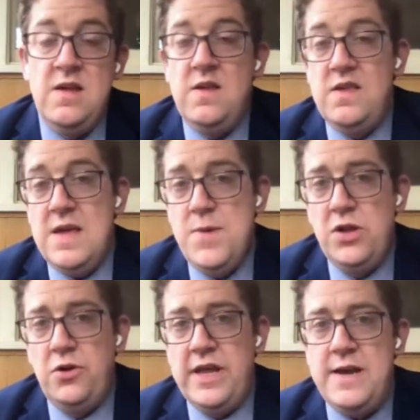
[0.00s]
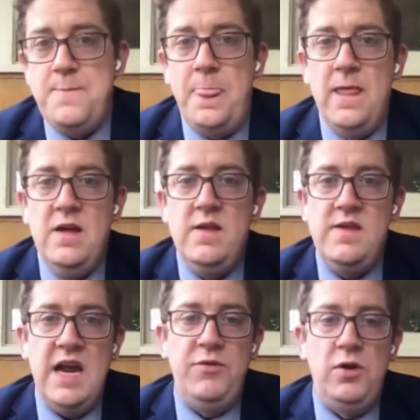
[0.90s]
Similarly,
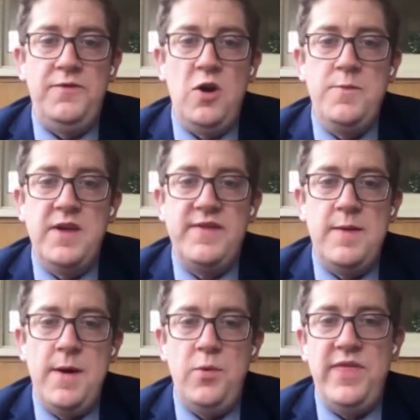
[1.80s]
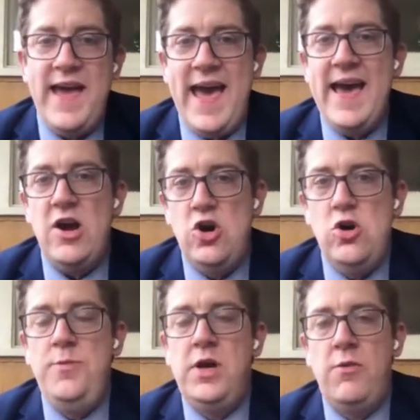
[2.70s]
several firms have come up with
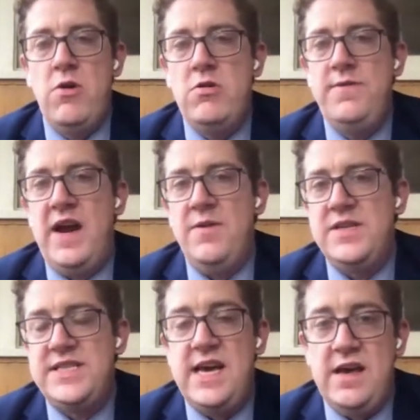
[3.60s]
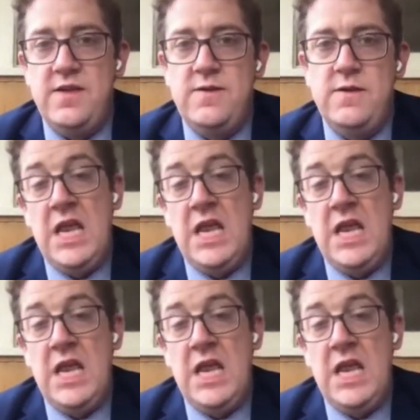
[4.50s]
at-home coronavirus tests.